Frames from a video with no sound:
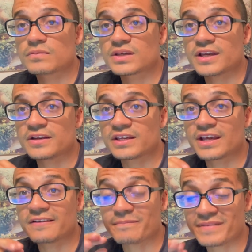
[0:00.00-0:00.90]

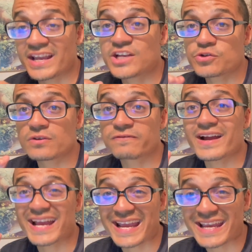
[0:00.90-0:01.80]
Can get you to
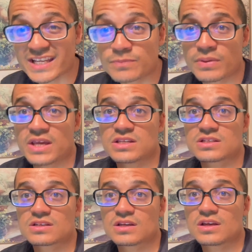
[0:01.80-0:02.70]
fight at his
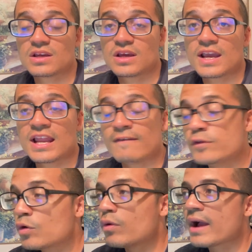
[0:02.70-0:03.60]
pace, and if you
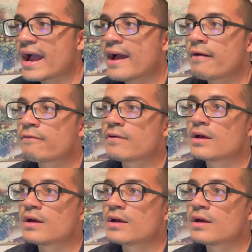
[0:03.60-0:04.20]
don't have